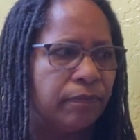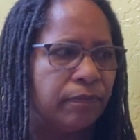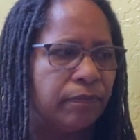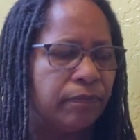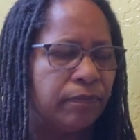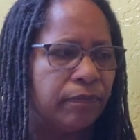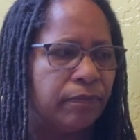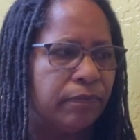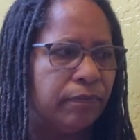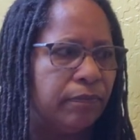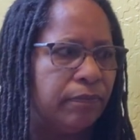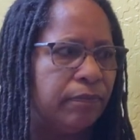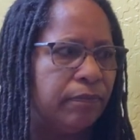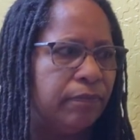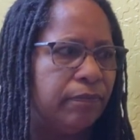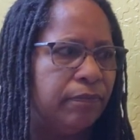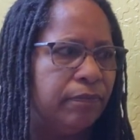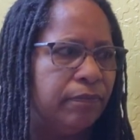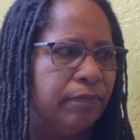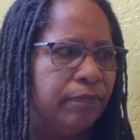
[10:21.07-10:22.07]

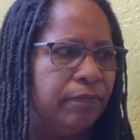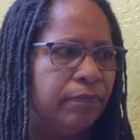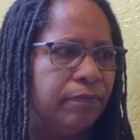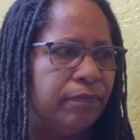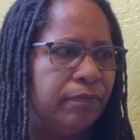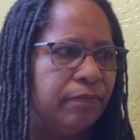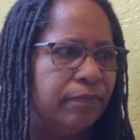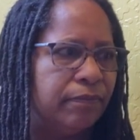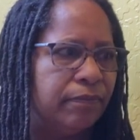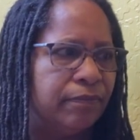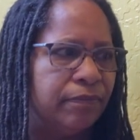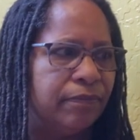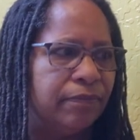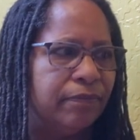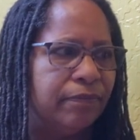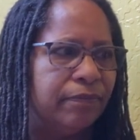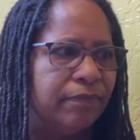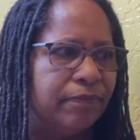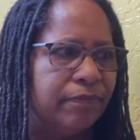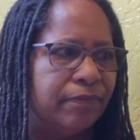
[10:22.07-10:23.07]

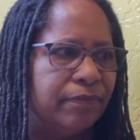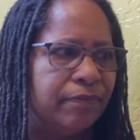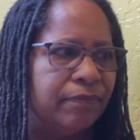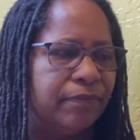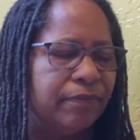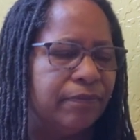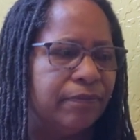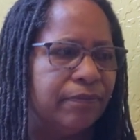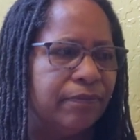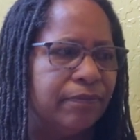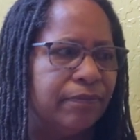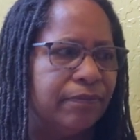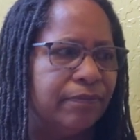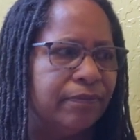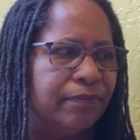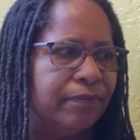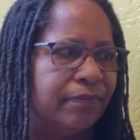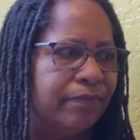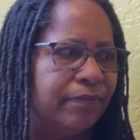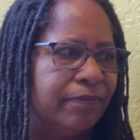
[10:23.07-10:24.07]

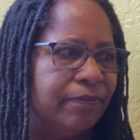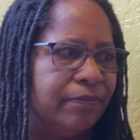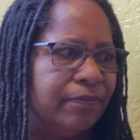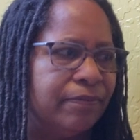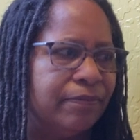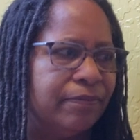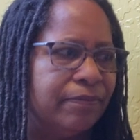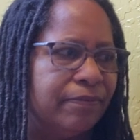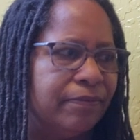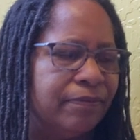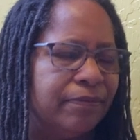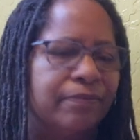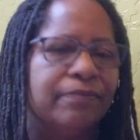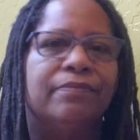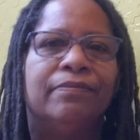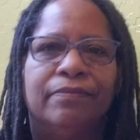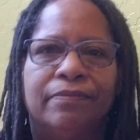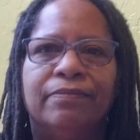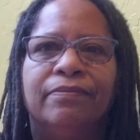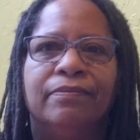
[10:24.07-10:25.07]

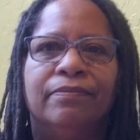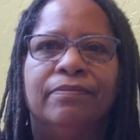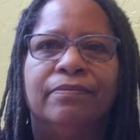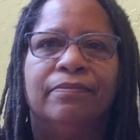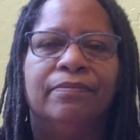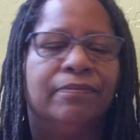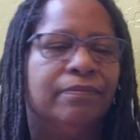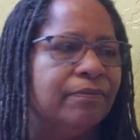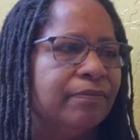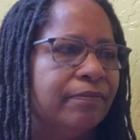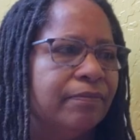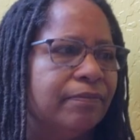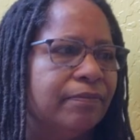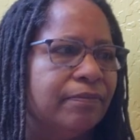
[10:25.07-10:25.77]
No words are spoken by the person on screen.